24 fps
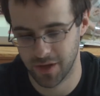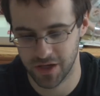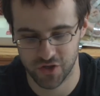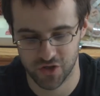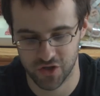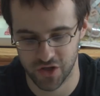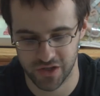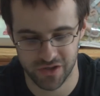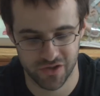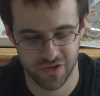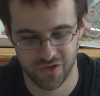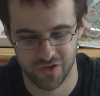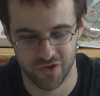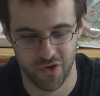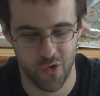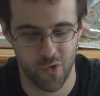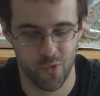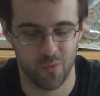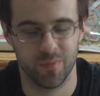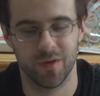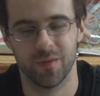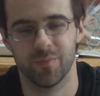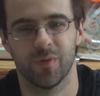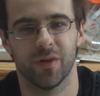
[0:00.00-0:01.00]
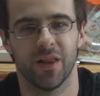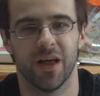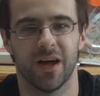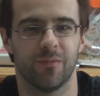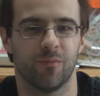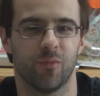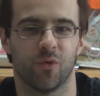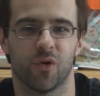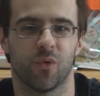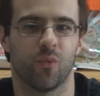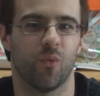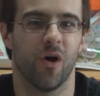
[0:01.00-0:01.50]
and just so people had
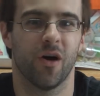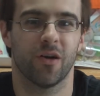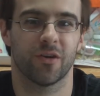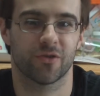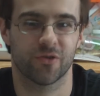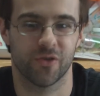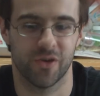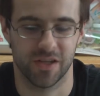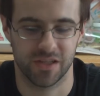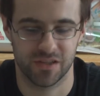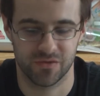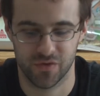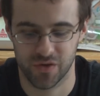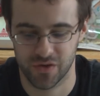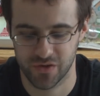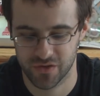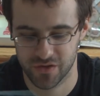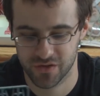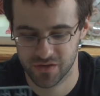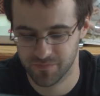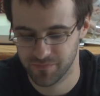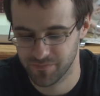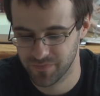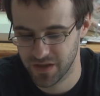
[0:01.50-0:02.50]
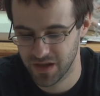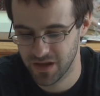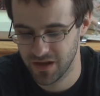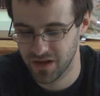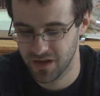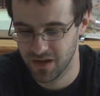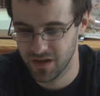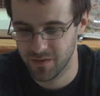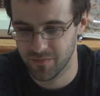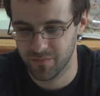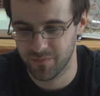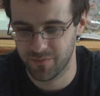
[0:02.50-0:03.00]
more water transfers.
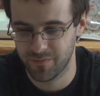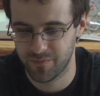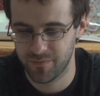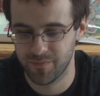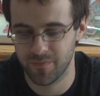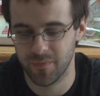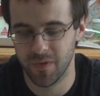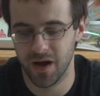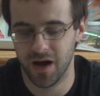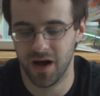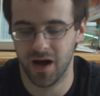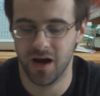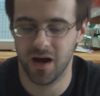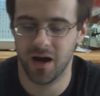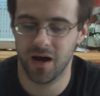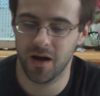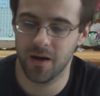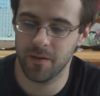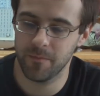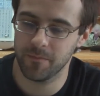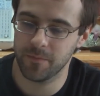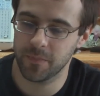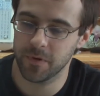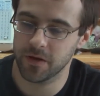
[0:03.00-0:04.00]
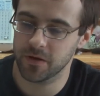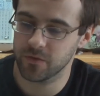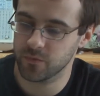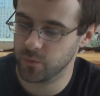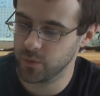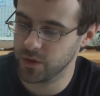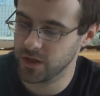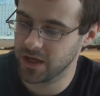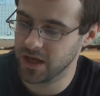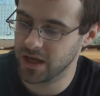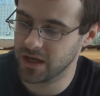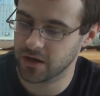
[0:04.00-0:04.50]
Um, but
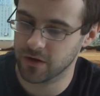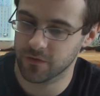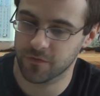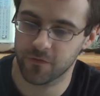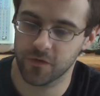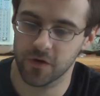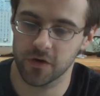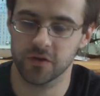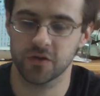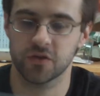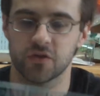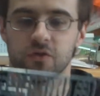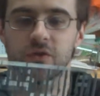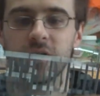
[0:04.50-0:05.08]
we get our first